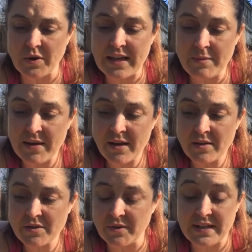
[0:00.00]

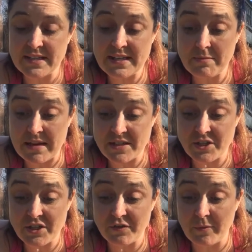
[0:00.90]
emails or instant
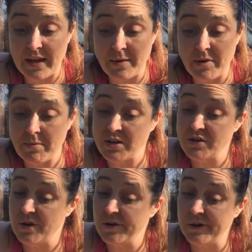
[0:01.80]
messages from Amy much
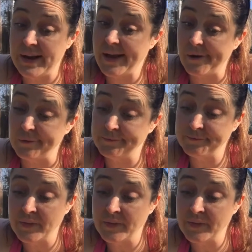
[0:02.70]
longer now.